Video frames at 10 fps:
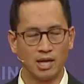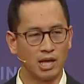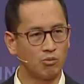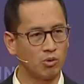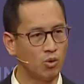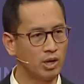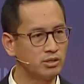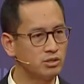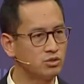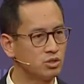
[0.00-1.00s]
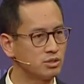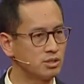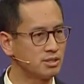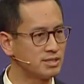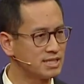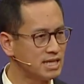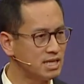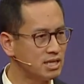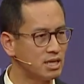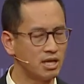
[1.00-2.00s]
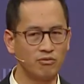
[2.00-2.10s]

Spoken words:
And we wanted to just see